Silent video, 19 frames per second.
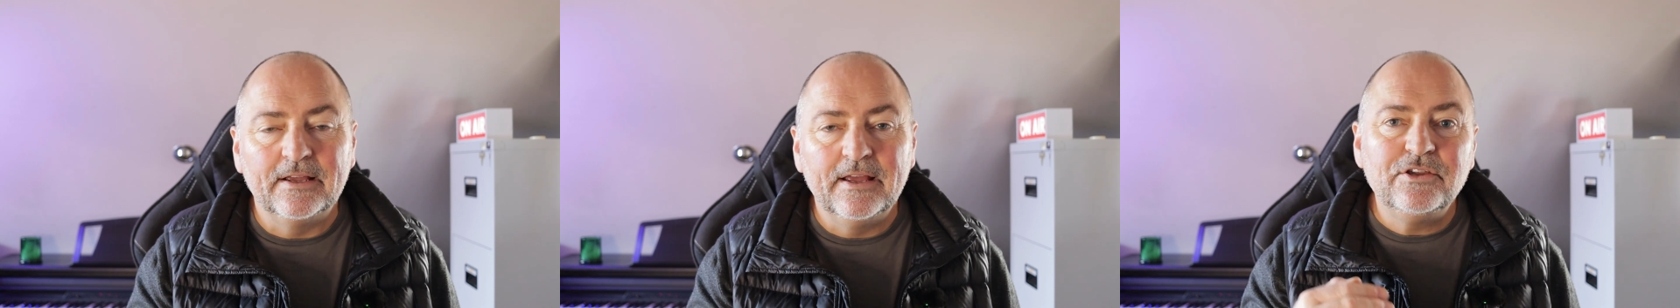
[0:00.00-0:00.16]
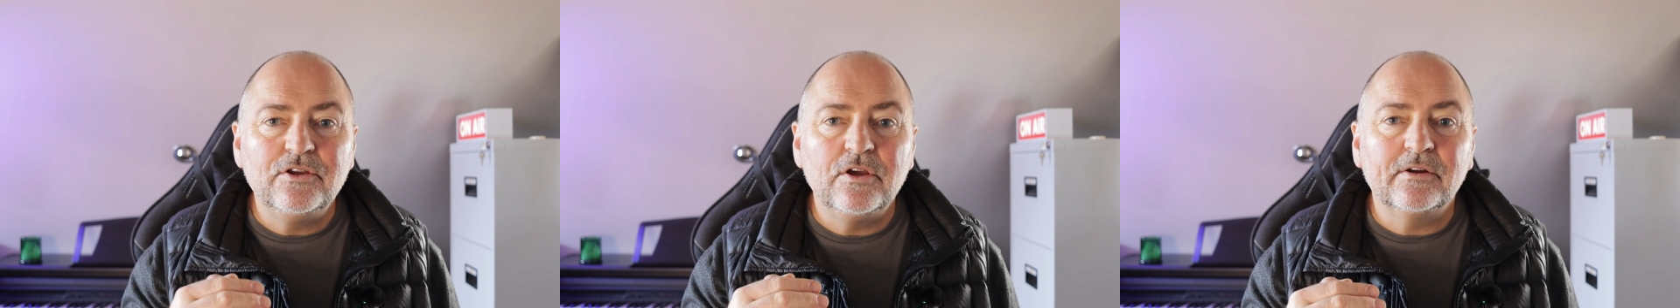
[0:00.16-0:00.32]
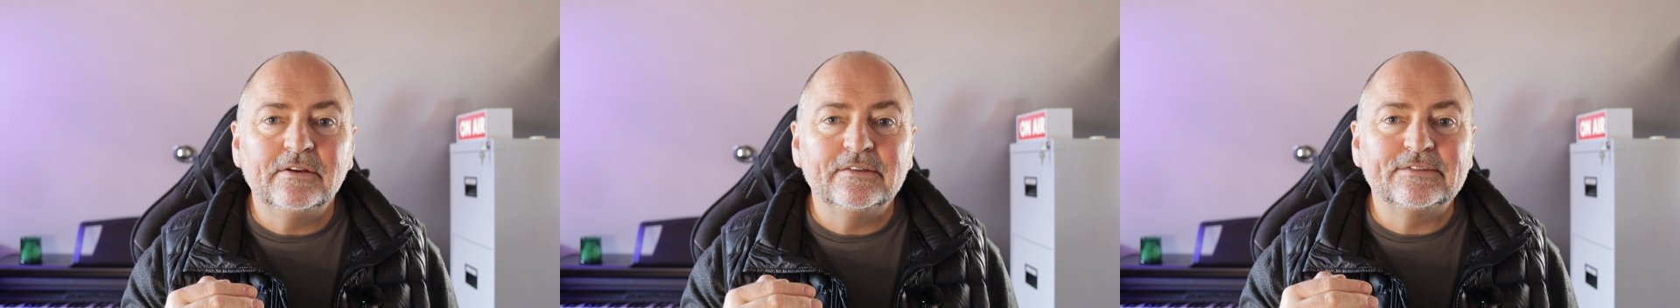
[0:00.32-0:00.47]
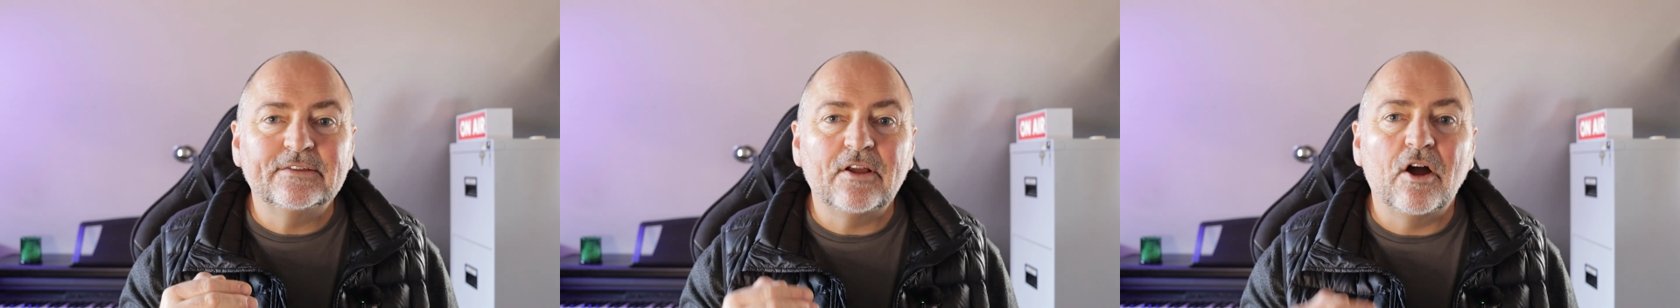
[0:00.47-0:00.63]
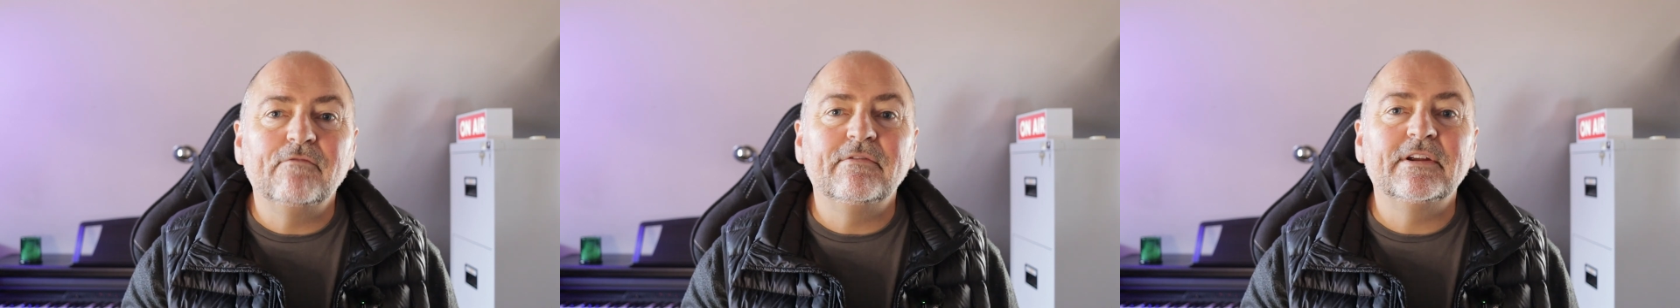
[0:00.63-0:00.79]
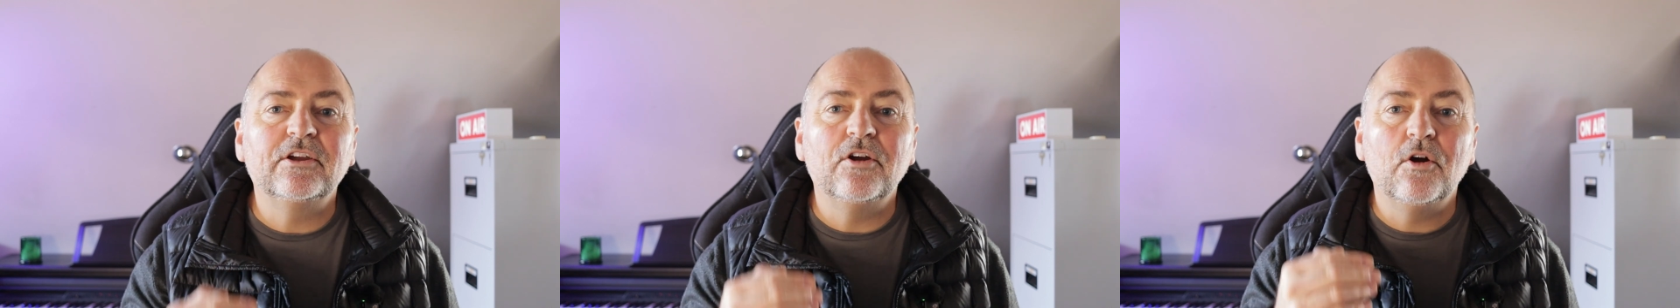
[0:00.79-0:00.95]
and you can
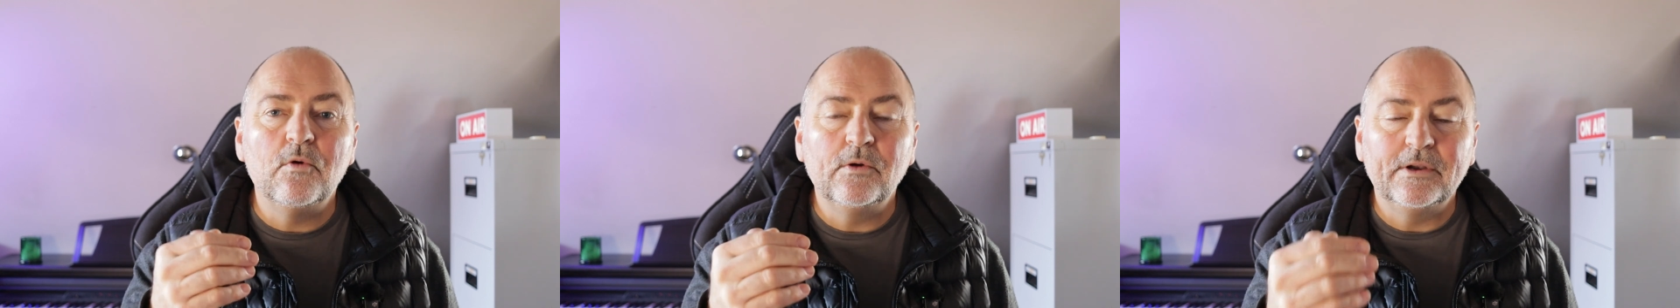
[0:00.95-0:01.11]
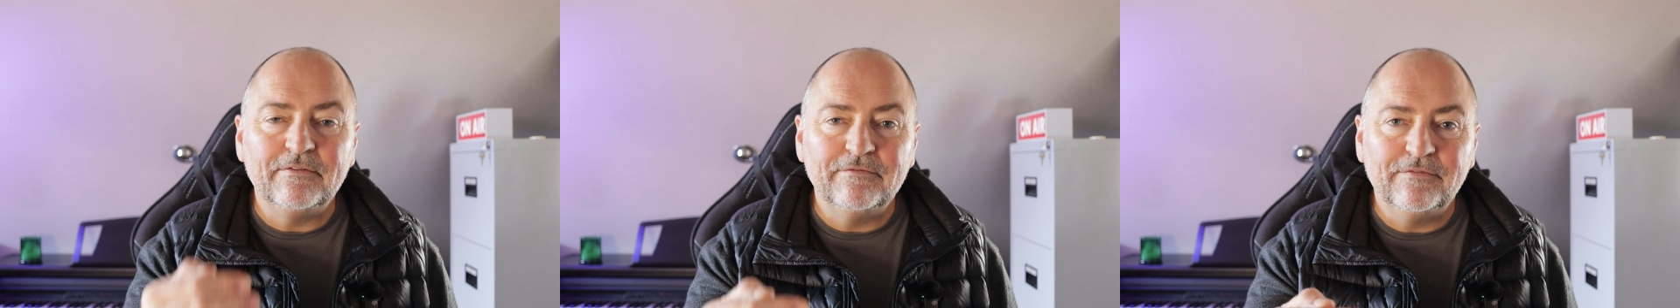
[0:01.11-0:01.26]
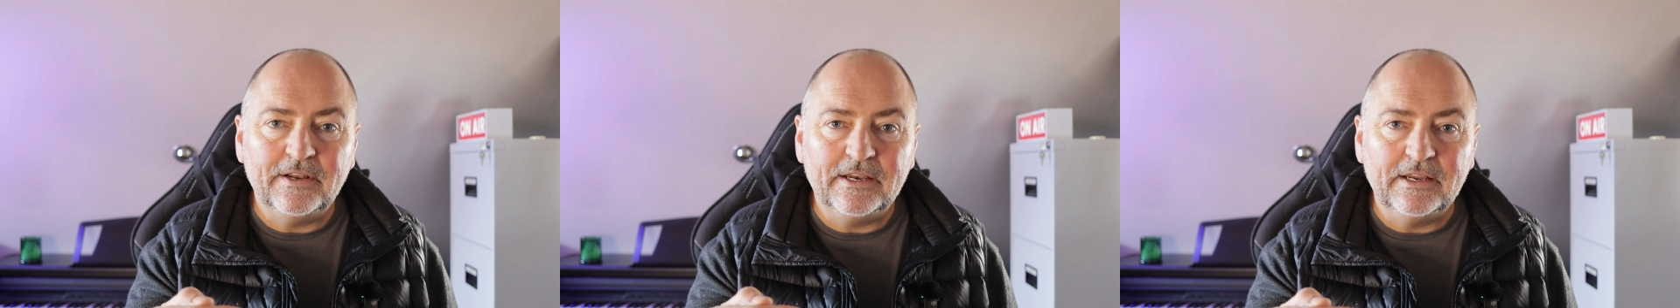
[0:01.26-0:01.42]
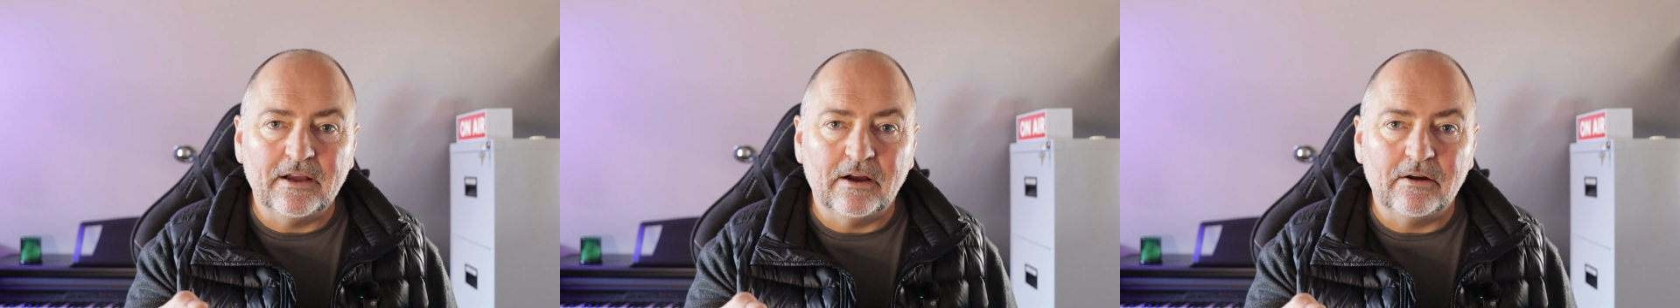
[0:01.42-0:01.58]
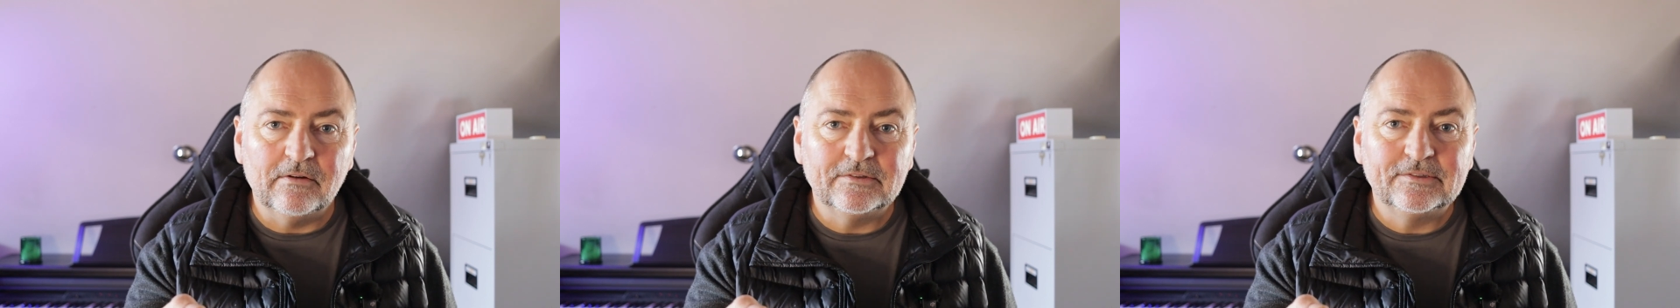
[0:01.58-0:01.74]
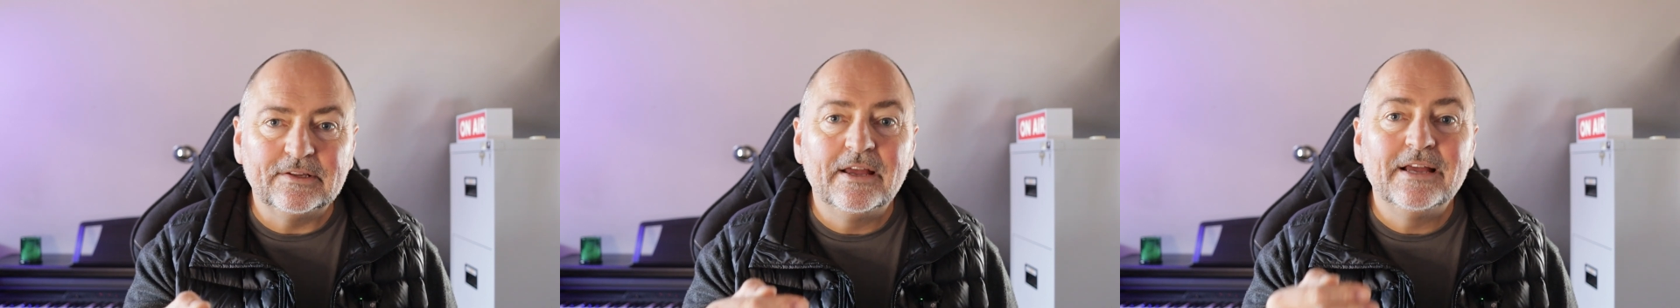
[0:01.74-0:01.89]
start recording
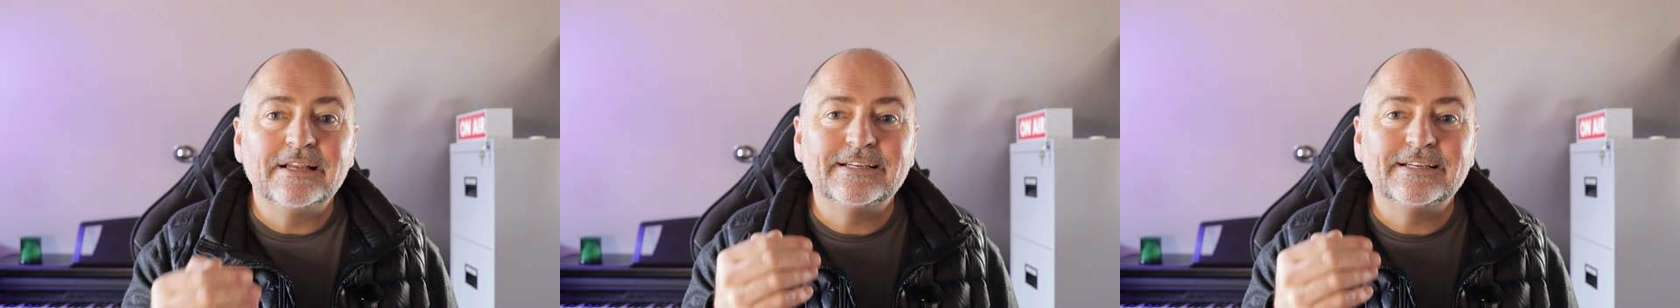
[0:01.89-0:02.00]
videos